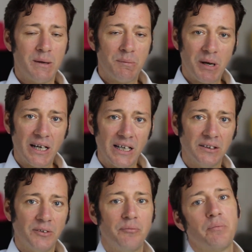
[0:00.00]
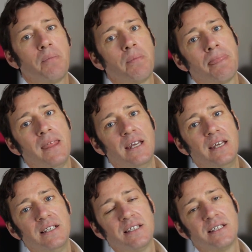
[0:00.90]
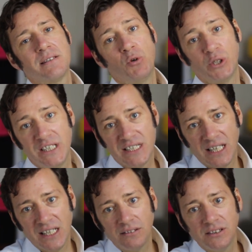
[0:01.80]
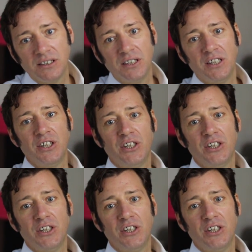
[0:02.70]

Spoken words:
Week planning is more detailed.